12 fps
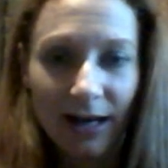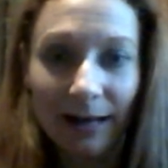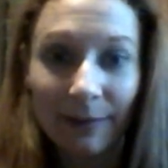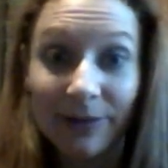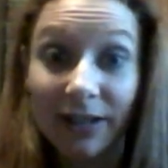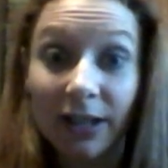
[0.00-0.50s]

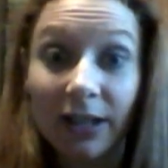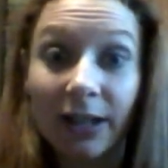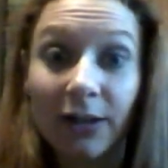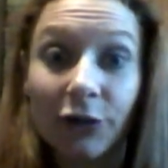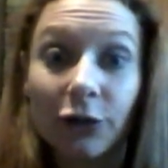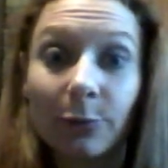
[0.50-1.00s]
I'm sitting
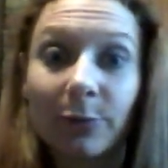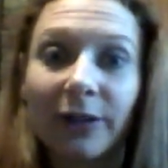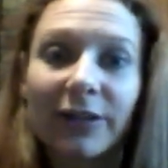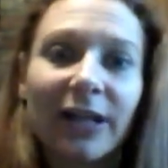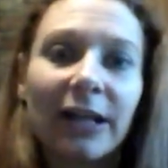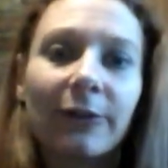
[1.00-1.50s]
here super
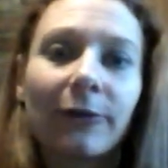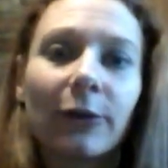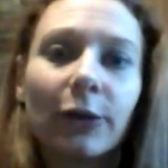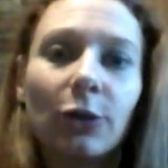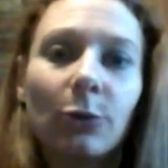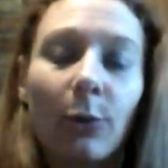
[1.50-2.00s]
excited for
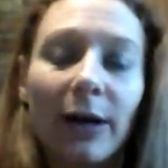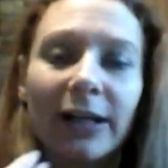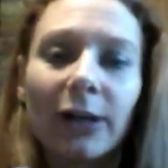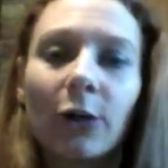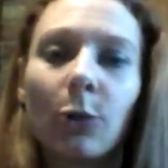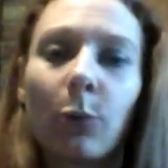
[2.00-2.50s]
you.
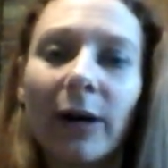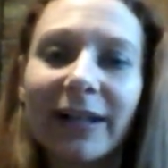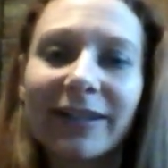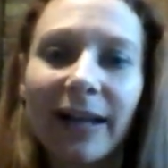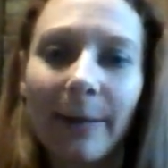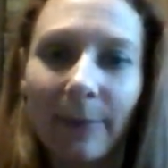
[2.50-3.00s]
wanting to know what
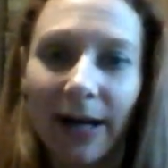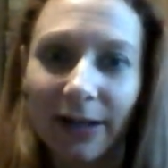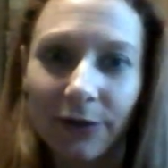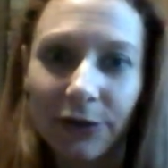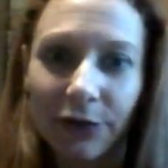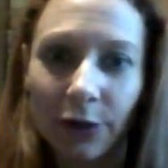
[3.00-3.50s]
is that
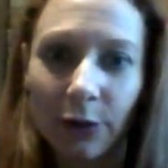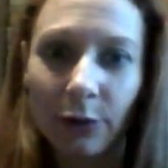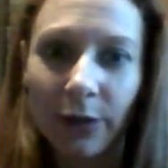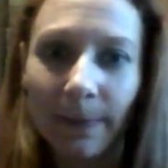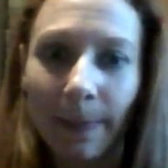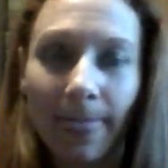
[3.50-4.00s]

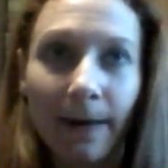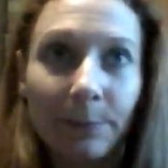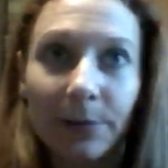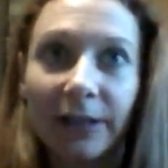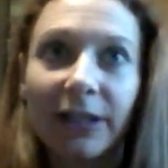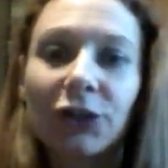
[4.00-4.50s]
milestone?
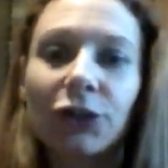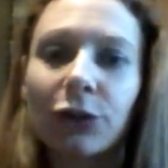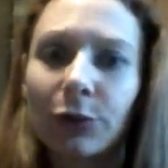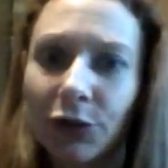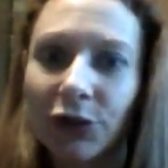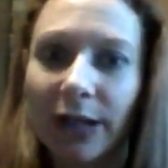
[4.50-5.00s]
Please
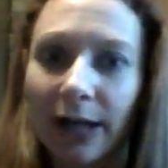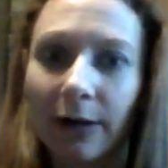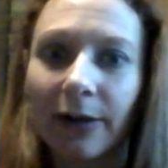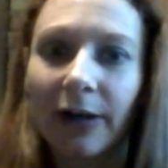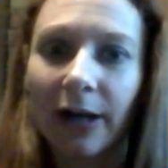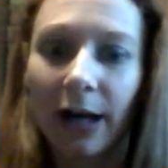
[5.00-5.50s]
do share
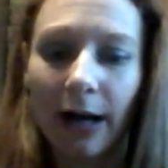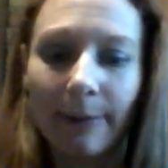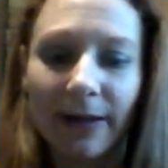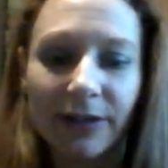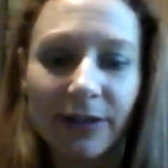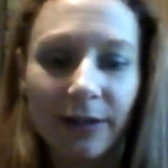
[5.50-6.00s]
in the
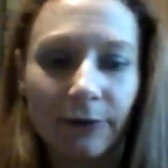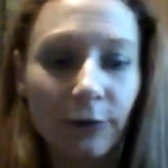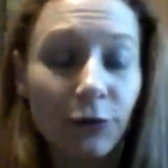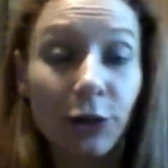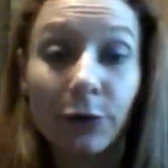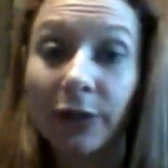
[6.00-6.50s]
comments if
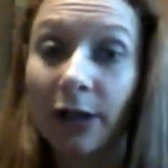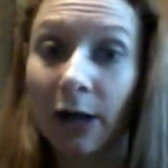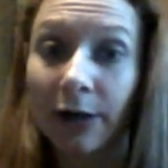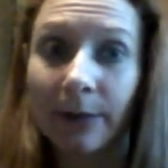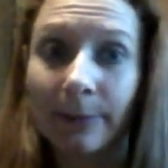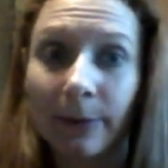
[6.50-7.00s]
you've chosen
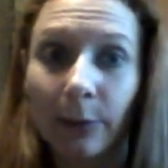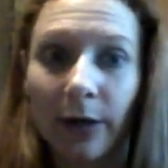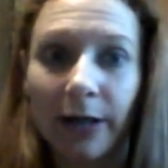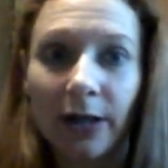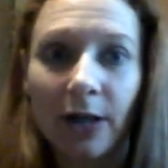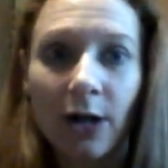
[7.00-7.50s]
card number
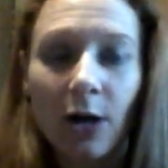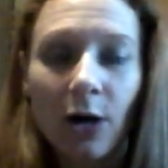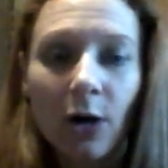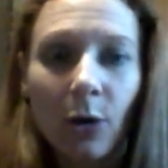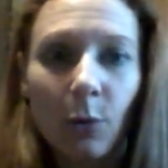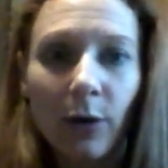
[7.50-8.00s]
one.
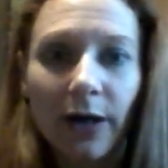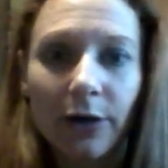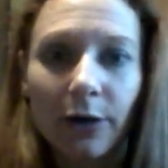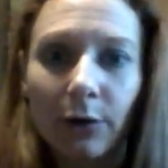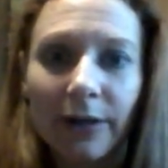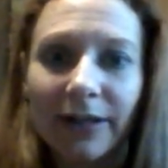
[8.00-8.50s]
What
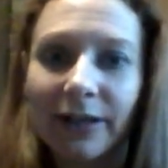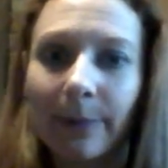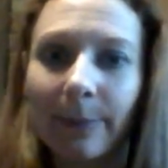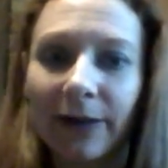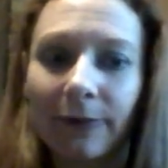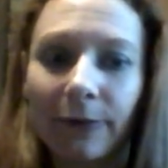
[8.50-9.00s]
goal has
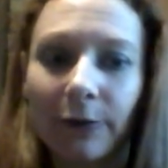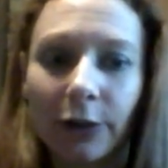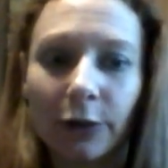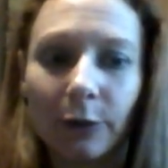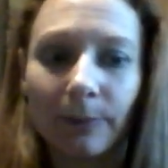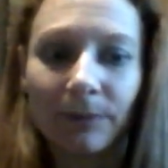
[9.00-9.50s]
it been for
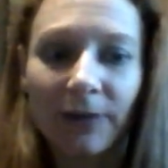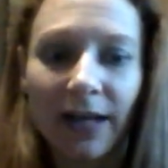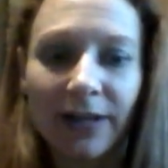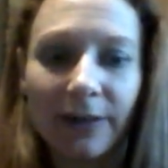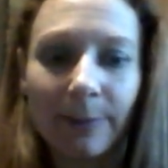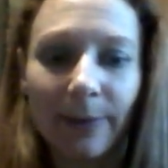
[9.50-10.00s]
you?
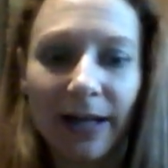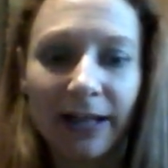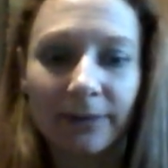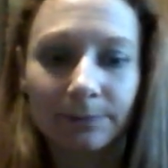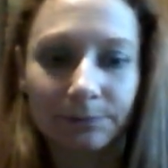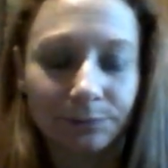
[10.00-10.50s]
Has it
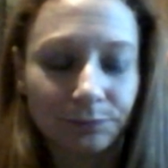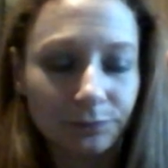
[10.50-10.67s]
been